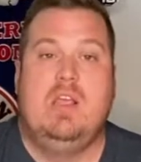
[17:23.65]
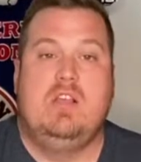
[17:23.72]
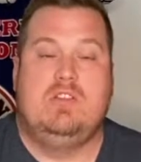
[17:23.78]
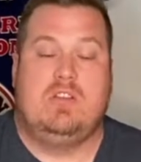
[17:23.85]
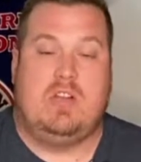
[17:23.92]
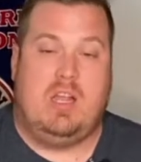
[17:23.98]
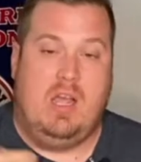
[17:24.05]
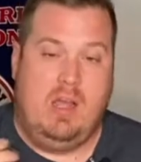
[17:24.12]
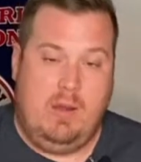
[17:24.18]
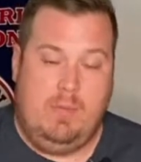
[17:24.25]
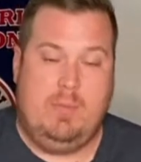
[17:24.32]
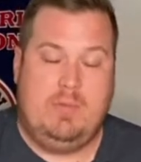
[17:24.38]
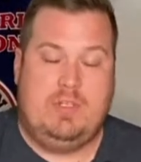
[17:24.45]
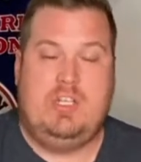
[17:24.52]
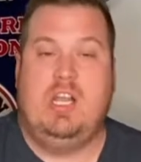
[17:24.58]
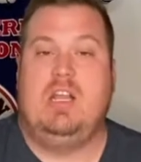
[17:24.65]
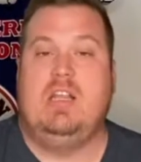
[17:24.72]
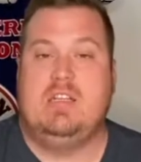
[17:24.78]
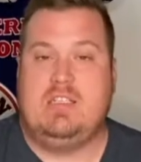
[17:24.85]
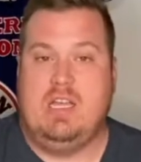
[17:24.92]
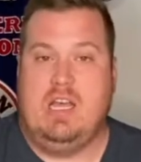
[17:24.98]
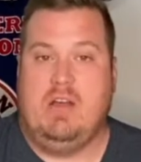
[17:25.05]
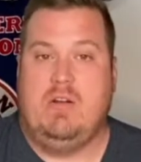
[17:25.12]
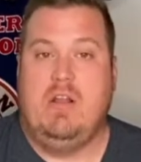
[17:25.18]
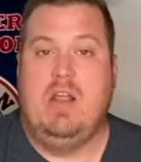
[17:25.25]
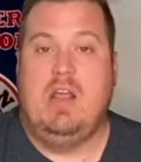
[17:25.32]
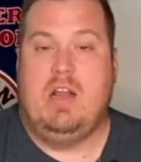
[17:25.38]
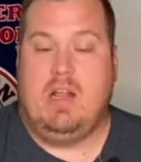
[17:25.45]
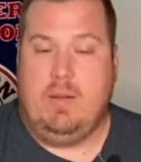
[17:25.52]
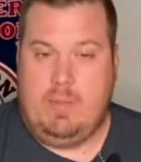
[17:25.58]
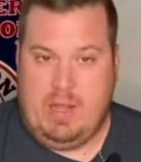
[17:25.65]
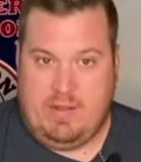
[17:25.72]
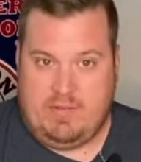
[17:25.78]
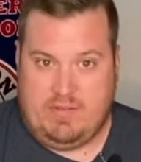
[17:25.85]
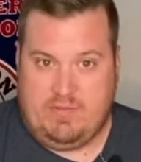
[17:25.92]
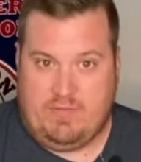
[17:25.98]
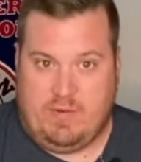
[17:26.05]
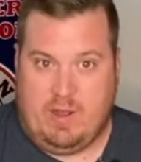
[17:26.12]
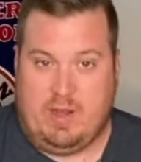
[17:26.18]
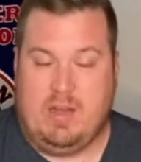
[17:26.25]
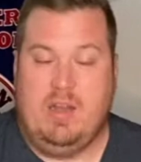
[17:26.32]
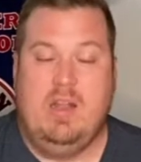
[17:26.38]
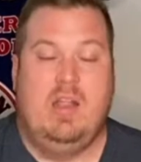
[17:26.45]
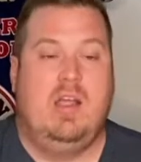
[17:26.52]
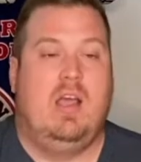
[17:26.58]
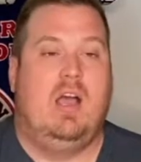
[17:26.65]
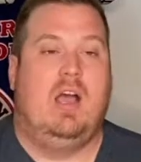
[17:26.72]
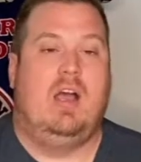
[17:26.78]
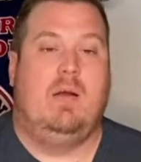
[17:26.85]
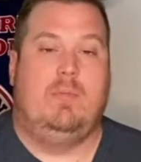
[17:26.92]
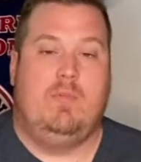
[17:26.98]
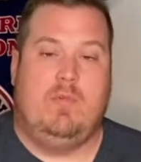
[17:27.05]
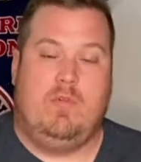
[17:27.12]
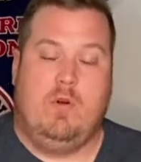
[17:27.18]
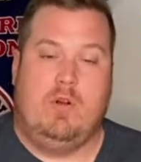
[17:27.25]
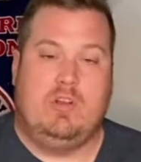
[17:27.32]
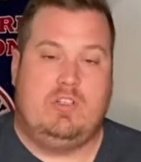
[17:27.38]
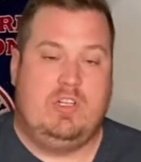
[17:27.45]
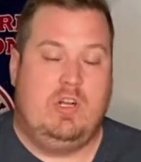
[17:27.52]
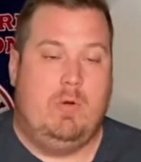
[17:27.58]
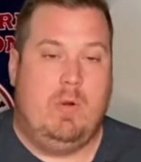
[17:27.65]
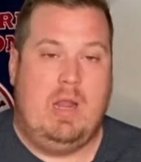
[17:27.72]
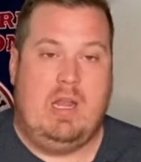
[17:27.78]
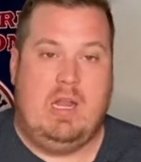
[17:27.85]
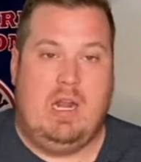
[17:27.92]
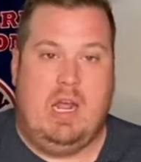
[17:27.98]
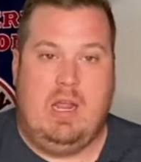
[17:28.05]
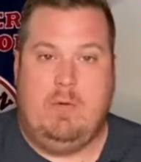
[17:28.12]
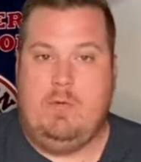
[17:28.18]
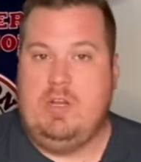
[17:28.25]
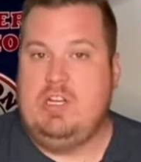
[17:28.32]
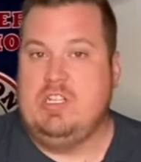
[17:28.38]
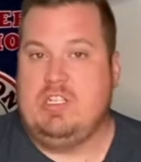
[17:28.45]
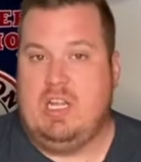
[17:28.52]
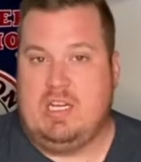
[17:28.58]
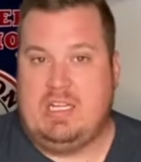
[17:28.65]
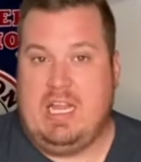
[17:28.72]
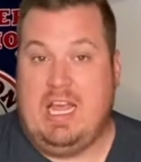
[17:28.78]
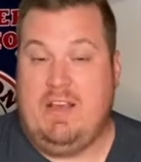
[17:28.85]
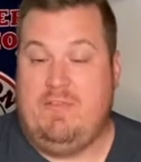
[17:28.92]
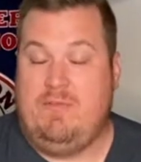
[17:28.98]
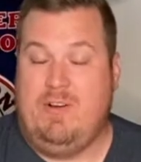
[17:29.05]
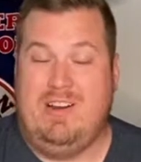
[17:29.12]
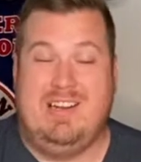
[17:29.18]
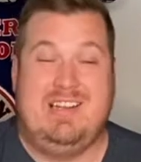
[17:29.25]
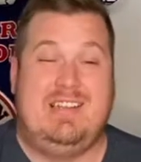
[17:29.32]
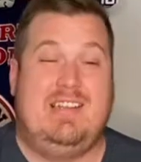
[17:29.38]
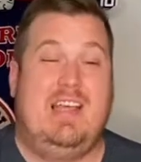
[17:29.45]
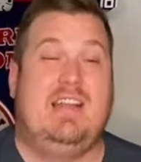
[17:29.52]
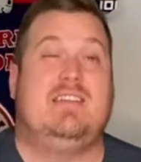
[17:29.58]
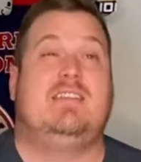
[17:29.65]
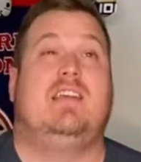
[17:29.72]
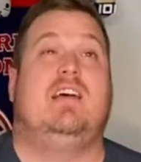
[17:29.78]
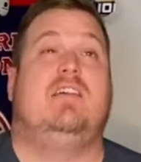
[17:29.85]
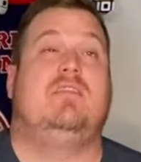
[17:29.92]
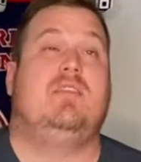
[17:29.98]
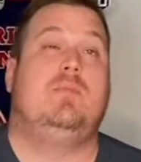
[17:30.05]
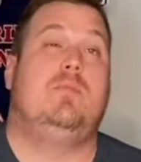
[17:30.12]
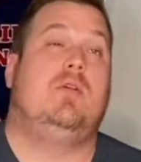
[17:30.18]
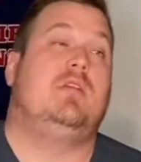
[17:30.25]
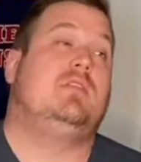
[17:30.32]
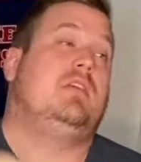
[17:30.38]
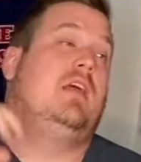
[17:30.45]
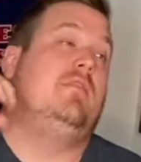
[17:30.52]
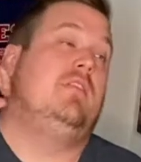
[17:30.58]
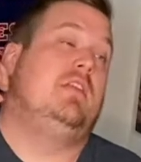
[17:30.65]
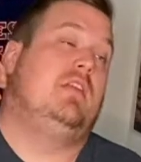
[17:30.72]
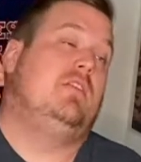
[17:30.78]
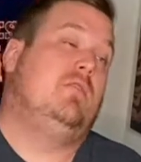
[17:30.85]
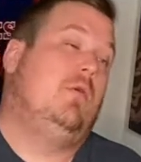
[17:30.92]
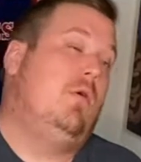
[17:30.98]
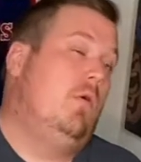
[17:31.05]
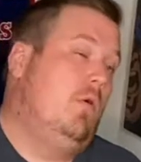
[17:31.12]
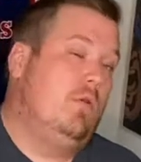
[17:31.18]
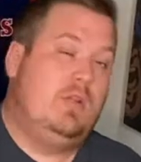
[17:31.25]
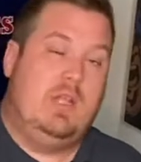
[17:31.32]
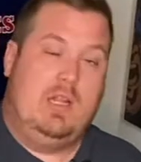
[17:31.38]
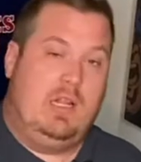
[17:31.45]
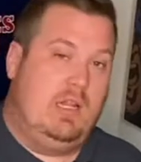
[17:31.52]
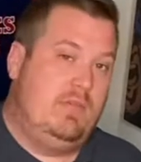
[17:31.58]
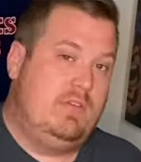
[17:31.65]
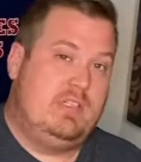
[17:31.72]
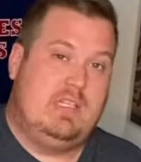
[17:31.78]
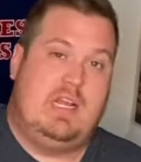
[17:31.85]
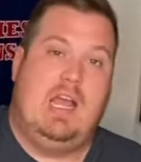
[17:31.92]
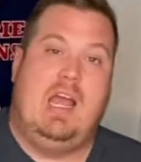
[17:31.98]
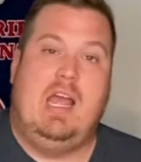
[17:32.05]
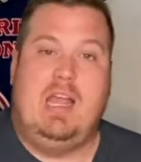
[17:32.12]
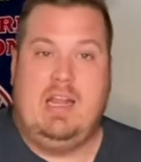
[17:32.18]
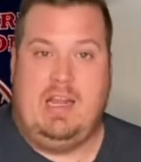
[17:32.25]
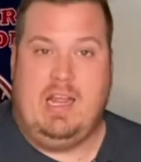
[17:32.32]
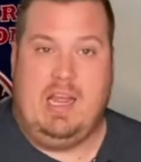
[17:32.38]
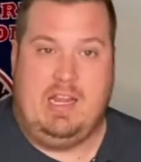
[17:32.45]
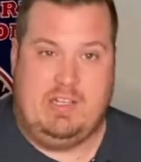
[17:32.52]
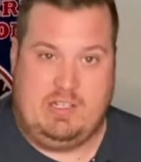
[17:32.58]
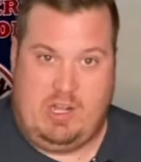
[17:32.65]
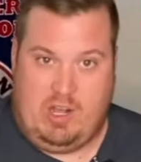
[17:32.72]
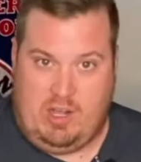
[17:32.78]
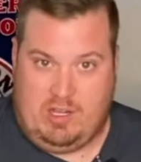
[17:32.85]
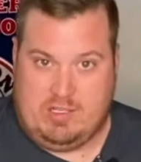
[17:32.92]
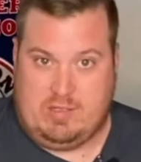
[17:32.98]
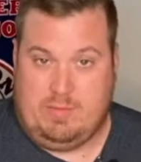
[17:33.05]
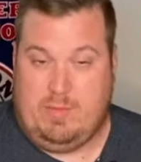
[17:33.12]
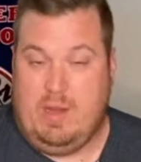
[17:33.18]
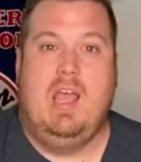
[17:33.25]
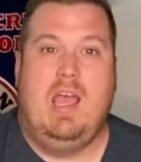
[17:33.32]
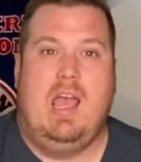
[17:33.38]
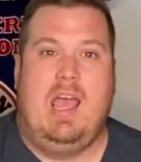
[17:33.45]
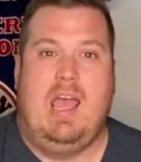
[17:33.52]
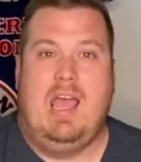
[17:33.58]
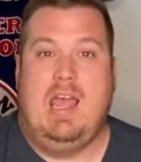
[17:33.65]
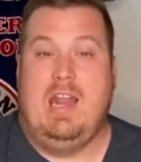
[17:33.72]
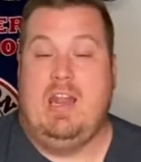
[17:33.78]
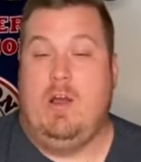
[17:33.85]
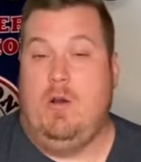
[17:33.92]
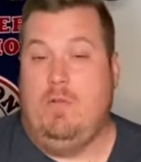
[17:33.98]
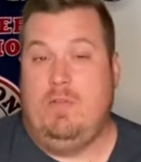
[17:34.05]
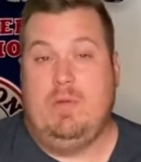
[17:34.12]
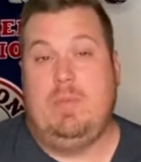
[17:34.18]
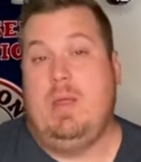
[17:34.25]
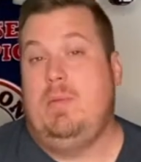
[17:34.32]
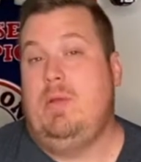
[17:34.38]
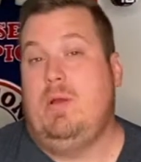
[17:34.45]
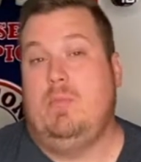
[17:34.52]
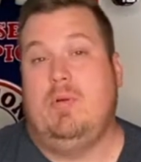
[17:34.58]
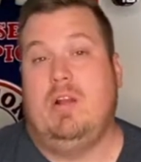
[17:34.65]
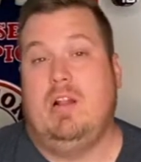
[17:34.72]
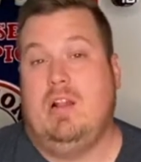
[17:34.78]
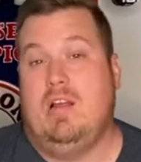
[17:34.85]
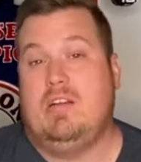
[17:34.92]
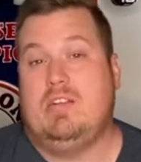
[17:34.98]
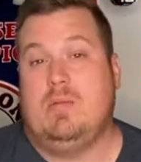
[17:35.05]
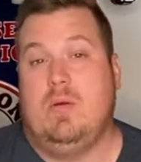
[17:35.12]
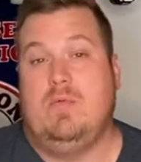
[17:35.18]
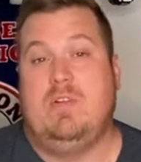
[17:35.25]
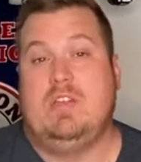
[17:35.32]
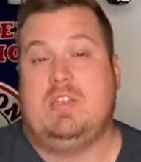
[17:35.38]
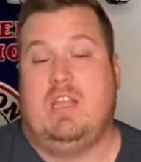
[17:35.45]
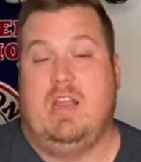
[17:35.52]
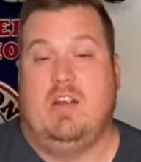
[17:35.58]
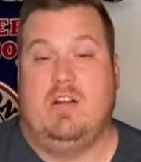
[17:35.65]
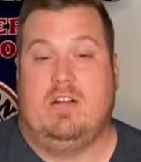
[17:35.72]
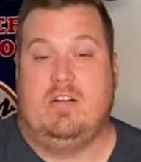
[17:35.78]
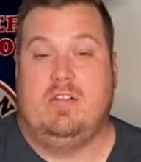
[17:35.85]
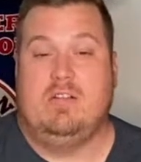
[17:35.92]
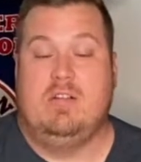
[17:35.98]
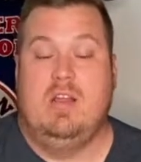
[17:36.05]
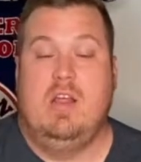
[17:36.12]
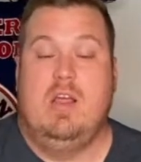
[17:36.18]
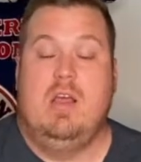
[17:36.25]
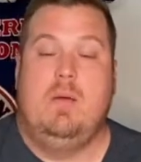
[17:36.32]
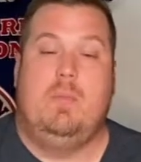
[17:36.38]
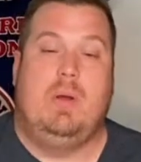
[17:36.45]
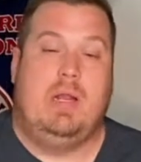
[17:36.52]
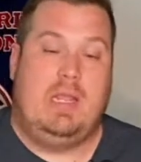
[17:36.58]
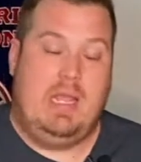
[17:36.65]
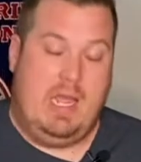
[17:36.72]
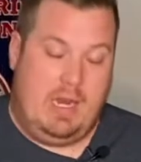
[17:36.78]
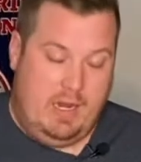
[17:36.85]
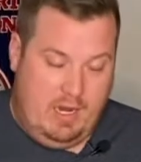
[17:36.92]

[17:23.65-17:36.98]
So come check us out. Come have some fun. Um, of course, you know Wayne and I, we just like to have fun, and Dead Skeleton brings everything to a whole nother level. Because the guy, guy is awesome and hopefully maybe he'll bring along some of his characters. But again,